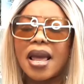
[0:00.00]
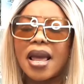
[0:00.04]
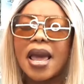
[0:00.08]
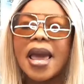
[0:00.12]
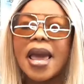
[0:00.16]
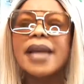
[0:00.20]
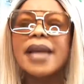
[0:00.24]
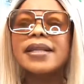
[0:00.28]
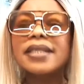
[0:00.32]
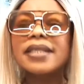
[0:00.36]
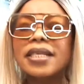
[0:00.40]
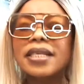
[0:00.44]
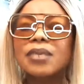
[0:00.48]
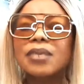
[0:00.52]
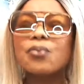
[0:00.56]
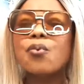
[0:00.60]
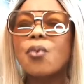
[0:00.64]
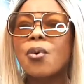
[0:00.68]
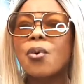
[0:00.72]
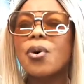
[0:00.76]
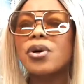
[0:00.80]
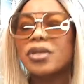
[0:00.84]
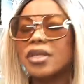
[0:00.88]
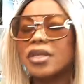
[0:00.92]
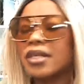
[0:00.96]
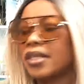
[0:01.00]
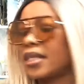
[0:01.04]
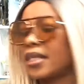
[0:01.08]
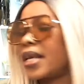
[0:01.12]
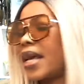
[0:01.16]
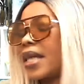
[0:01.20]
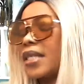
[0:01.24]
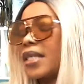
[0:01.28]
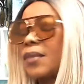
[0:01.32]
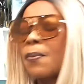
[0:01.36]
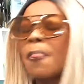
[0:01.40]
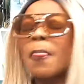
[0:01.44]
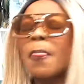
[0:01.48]
It is what it
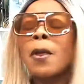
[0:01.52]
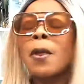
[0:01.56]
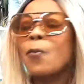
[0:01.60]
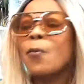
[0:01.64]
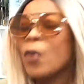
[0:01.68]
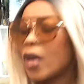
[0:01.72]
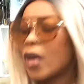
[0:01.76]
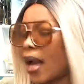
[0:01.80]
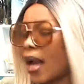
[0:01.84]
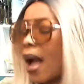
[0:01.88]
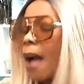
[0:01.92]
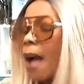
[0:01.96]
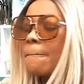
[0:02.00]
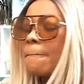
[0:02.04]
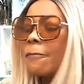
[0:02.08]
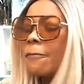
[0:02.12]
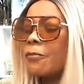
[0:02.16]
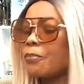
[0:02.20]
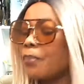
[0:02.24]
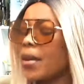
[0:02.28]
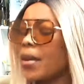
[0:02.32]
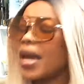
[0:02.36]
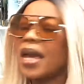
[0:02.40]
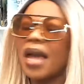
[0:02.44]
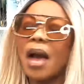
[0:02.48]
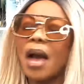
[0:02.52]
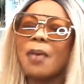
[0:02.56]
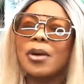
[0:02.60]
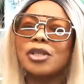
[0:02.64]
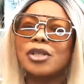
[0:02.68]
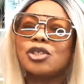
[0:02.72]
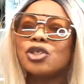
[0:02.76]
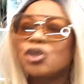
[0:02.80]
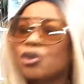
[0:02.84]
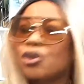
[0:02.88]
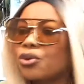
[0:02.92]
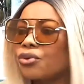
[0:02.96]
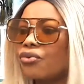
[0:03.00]
is. We can't make our
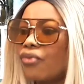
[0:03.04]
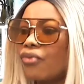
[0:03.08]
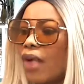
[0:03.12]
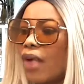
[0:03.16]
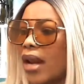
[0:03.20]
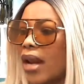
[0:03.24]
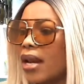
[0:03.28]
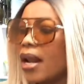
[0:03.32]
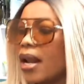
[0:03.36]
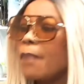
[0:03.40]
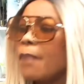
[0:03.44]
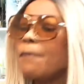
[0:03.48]
children